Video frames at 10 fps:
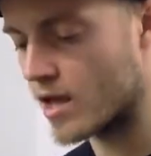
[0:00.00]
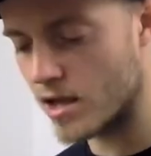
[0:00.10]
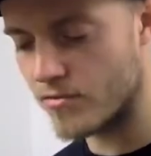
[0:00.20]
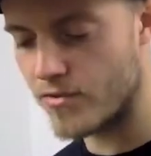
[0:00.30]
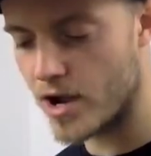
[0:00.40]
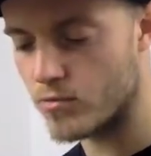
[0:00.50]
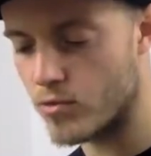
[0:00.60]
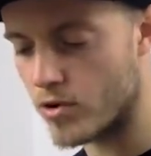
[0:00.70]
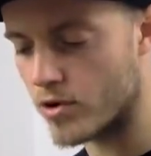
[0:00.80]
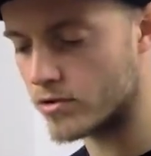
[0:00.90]
If I
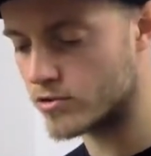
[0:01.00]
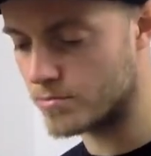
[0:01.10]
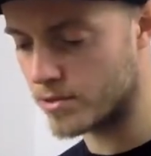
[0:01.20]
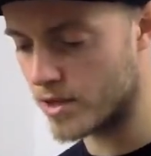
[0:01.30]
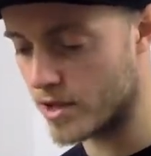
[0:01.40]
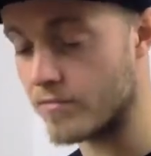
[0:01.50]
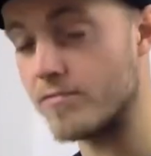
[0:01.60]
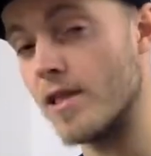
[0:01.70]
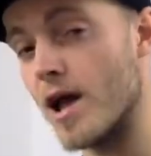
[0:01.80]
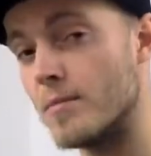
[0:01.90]
were to play a
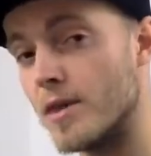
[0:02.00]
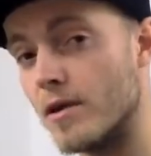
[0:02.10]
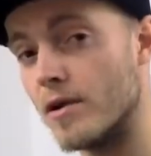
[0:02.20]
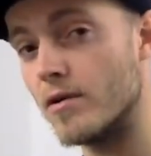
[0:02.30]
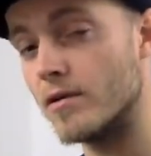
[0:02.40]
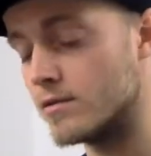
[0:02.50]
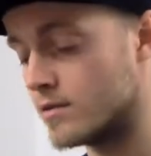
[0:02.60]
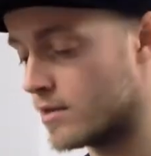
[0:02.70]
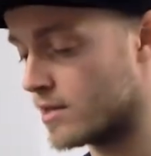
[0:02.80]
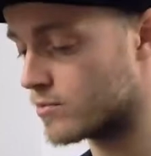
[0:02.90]
flam in there,
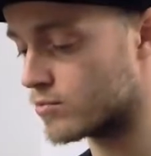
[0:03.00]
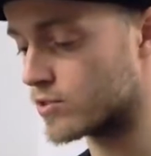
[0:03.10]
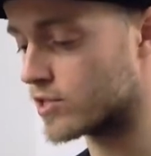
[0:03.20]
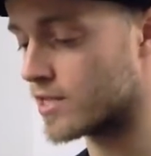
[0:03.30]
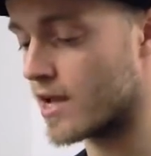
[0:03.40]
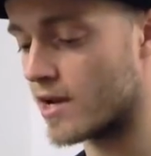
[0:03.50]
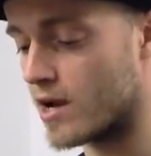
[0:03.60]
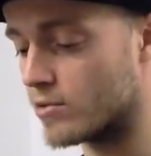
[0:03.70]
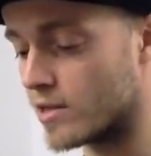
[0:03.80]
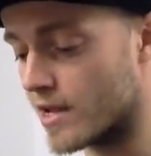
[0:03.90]
it would stand
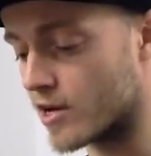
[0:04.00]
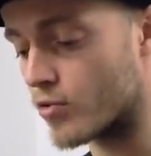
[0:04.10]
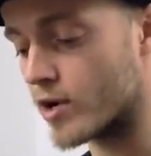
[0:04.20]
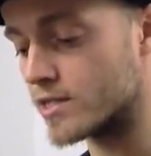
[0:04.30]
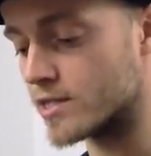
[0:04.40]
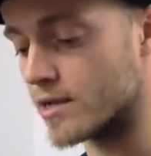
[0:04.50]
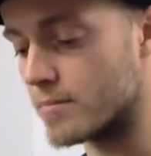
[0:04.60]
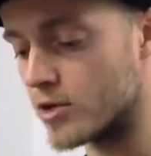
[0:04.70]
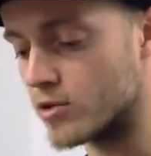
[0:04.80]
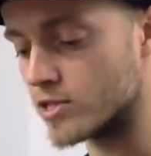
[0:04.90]
out like crazy,
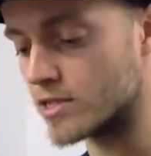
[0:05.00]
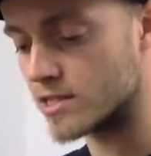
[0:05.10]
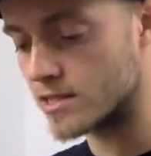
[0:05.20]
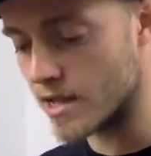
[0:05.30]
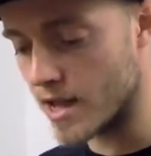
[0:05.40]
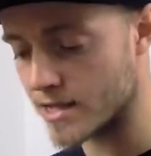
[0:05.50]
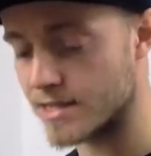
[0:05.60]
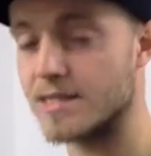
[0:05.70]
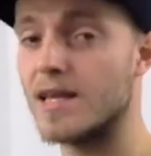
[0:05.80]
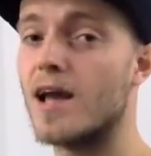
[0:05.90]
because it's the
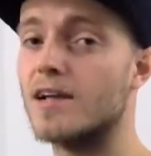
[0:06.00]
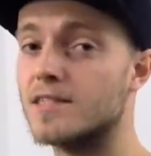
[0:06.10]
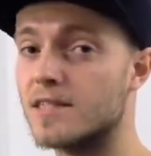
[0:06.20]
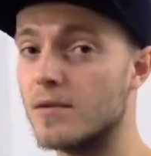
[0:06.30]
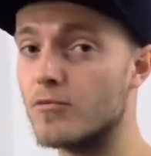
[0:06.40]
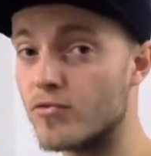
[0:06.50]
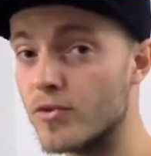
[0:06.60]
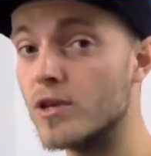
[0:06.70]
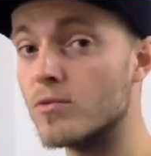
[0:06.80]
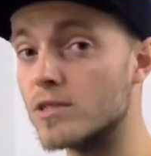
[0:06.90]
exact same
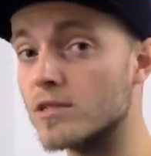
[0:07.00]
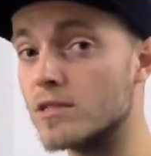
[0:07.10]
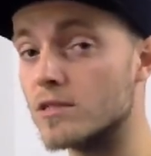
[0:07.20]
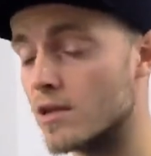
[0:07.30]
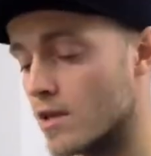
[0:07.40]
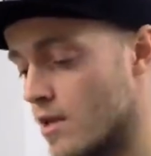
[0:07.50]
frequencies.